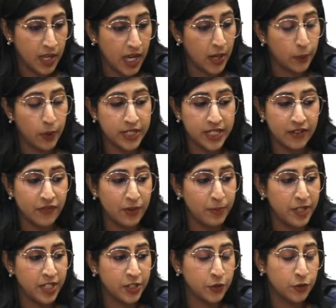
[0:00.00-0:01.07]
I want
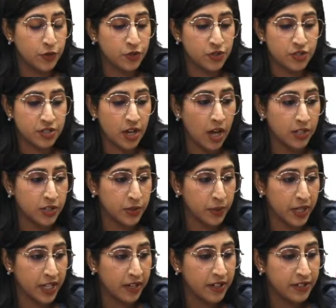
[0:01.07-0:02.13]
everybody to start
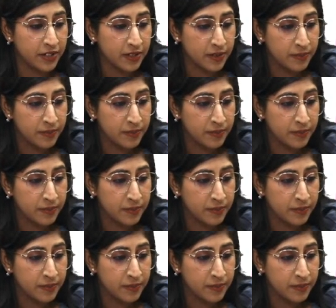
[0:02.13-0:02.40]
doing it.